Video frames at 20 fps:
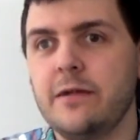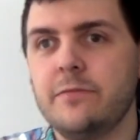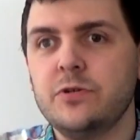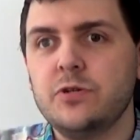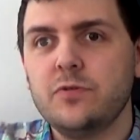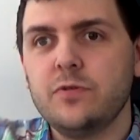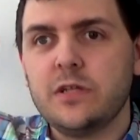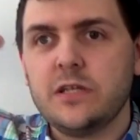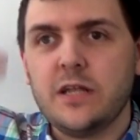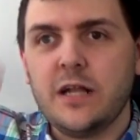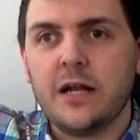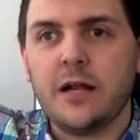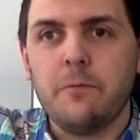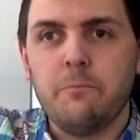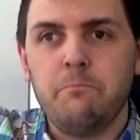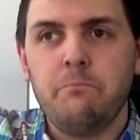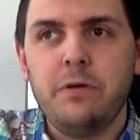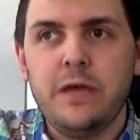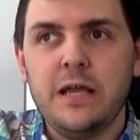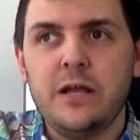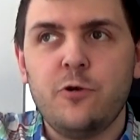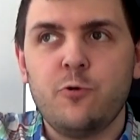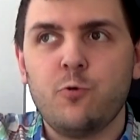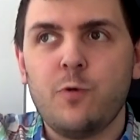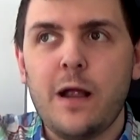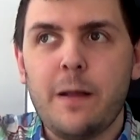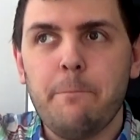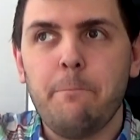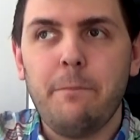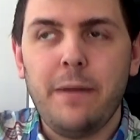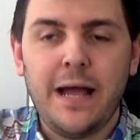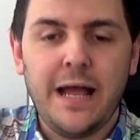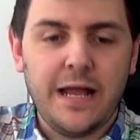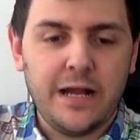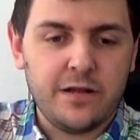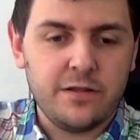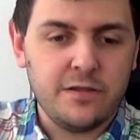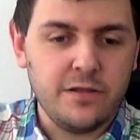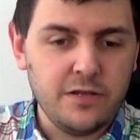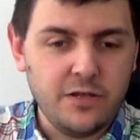I'm sure there's like a big grab
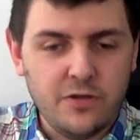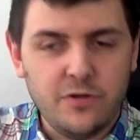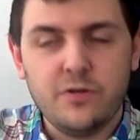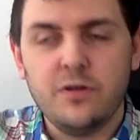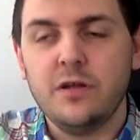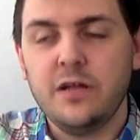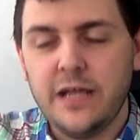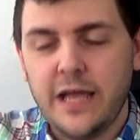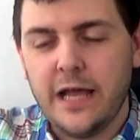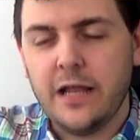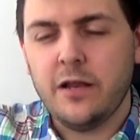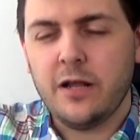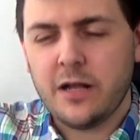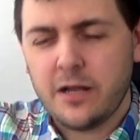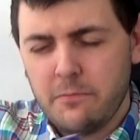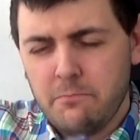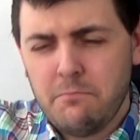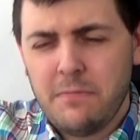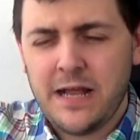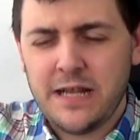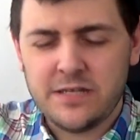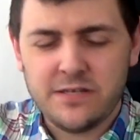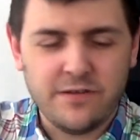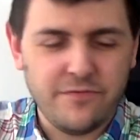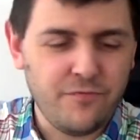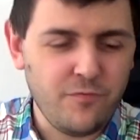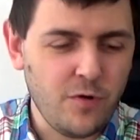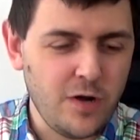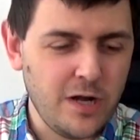bag that you can get, like a massive